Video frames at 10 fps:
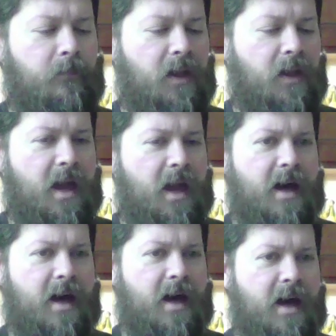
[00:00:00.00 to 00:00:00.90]

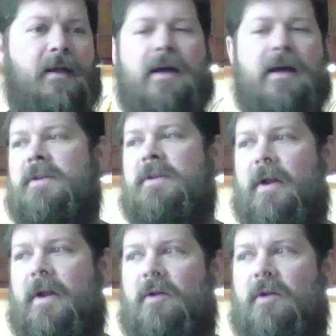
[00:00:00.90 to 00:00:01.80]
and it's a
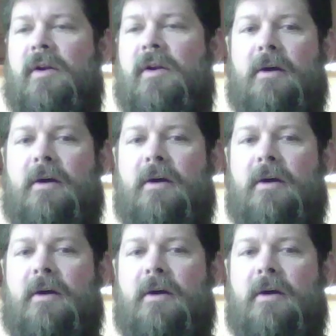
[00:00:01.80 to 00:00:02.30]
pretty good one here.